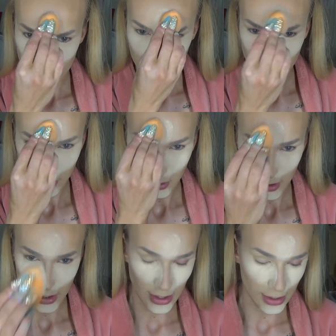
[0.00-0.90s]
my
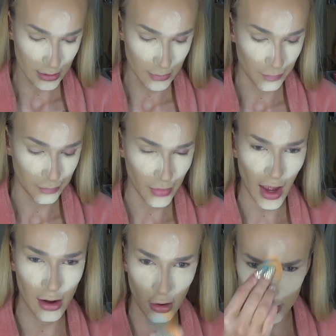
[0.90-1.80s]
forehead,
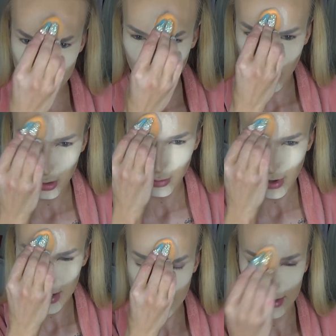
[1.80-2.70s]
and also all the
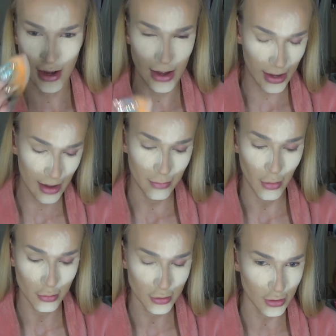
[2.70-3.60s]
places that I get
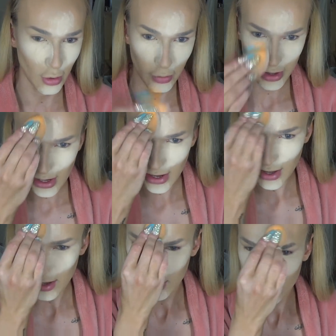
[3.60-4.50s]
most
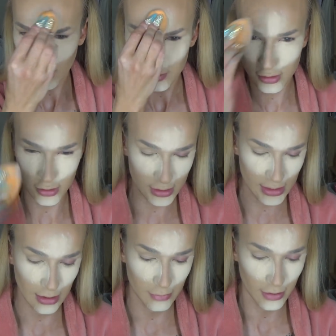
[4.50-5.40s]
oily. So I'm just going to
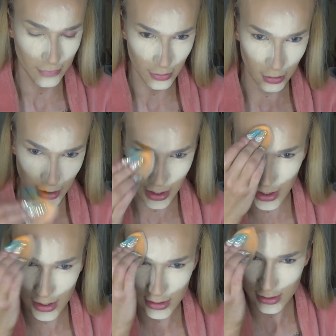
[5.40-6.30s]
take my
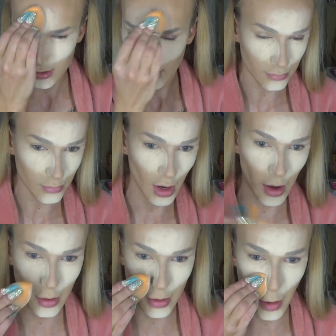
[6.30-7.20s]
forehead
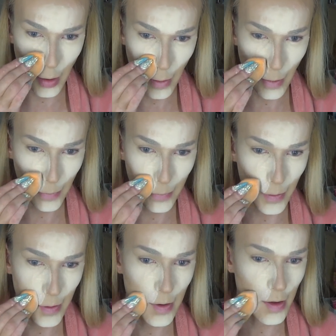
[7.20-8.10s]
and then arm
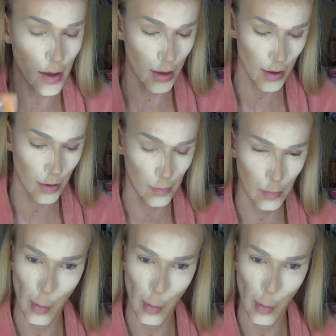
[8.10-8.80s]
crowd here.